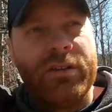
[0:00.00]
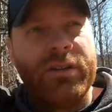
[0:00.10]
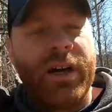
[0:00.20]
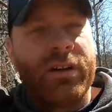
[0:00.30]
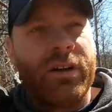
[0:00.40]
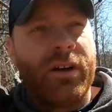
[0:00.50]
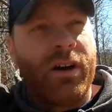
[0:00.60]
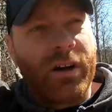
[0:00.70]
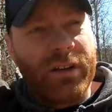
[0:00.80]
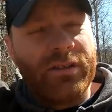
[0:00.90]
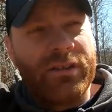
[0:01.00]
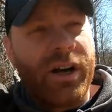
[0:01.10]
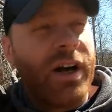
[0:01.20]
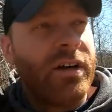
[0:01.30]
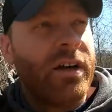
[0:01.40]
down in
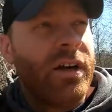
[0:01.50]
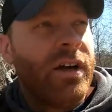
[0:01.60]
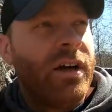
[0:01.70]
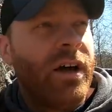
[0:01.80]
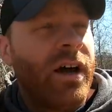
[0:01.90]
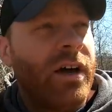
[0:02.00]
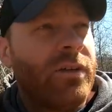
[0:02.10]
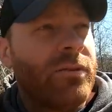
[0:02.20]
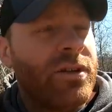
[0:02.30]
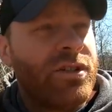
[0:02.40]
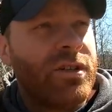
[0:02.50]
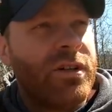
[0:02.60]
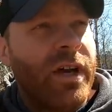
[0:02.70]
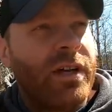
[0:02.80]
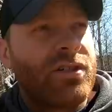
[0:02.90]
arkansas uh,
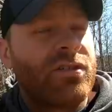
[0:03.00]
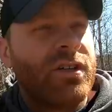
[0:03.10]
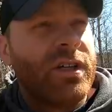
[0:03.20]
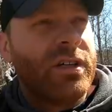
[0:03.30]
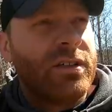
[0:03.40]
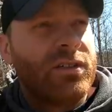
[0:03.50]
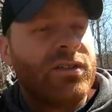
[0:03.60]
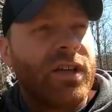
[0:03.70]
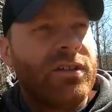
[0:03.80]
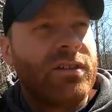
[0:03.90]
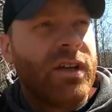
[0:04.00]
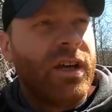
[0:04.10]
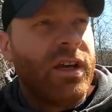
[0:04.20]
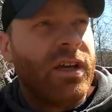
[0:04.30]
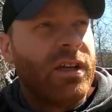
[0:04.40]
richard actually sent
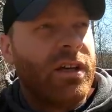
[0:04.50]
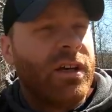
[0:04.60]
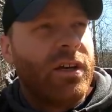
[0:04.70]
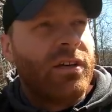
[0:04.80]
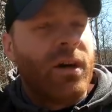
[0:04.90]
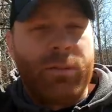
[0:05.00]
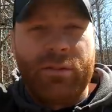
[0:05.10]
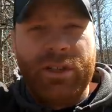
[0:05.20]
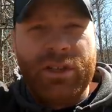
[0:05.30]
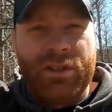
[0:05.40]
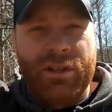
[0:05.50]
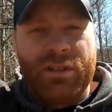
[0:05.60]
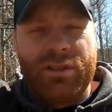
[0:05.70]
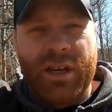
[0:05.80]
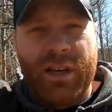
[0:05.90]
a couple
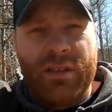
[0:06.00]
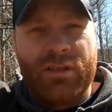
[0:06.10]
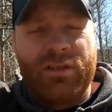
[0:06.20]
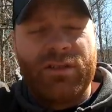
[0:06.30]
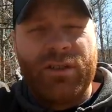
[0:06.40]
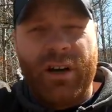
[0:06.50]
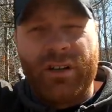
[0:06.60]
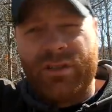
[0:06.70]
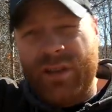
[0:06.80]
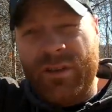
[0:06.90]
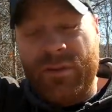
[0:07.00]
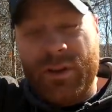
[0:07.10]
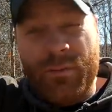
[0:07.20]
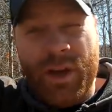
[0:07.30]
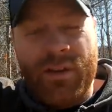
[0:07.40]
t-shirts that his daughter
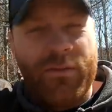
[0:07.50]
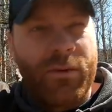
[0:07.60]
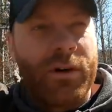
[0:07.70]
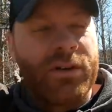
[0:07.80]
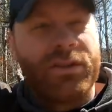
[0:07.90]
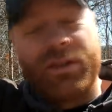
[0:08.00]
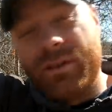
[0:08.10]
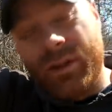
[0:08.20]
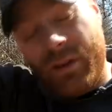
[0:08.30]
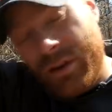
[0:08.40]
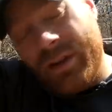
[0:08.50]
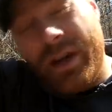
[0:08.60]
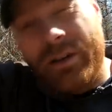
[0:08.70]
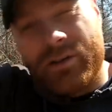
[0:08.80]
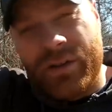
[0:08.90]
Stephanie made for us and they're in the
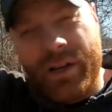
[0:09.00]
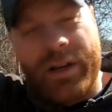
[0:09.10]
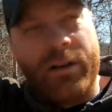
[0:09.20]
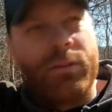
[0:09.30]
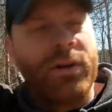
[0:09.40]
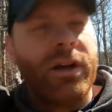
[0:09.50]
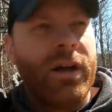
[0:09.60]
house right now but